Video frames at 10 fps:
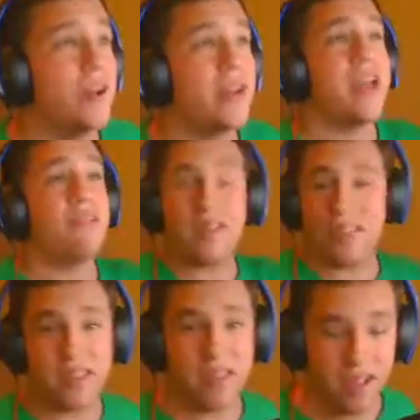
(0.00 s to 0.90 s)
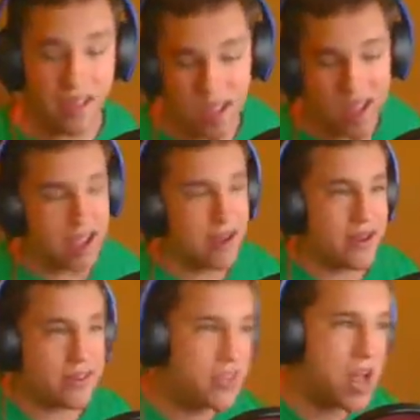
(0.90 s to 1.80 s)
run everything, and
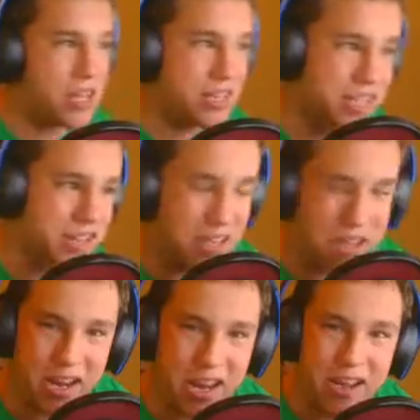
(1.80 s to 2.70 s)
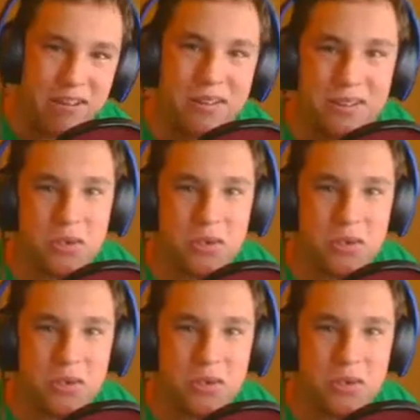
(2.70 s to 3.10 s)
it's not exactly liking it,